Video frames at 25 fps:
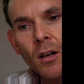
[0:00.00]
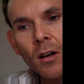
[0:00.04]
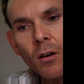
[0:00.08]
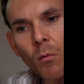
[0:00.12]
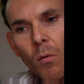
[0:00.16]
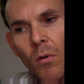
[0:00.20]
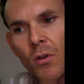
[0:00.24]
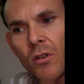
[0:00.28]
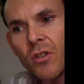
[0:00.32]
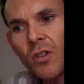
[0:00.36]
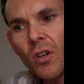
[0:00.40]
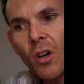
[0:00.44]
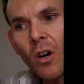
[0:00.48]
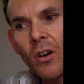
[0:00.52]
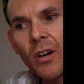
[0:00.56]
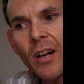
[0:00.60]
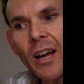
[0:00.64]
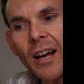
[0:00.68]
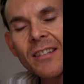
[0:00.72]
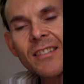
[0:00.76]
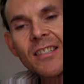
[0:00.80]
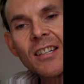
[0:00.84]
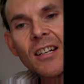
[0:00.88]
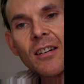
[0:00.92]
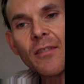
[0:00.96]
Once you've got an
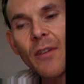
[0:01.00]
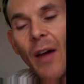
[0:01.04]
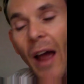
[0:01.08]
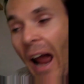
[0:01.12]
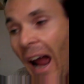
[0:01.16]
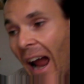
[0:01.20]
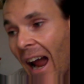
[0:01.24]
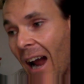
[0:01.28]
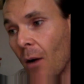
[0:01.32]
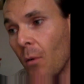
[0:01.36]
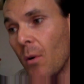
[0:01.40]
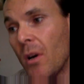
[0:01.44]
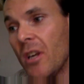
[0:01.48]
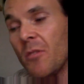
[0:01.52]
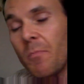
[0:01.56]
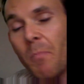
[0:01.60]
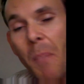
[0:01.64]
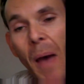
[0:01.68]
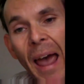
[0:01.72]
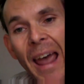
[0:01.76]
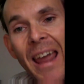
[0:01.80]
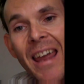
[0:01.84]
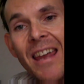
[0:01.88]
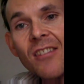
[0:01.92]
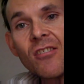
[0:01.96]
idea of how each
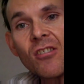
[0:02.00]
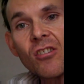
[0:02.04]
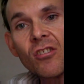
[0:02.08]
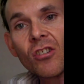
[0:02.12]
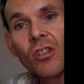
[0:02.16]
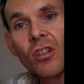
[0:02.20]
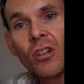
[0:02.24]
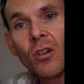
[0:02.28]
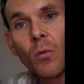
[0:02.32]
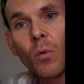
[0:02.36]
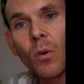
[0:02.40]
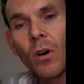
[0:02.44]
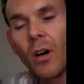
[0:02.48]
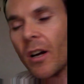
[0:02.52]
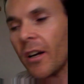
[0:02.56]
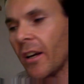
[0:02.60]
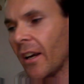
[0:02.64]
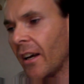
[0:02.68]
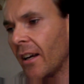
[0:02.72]
page is going to work,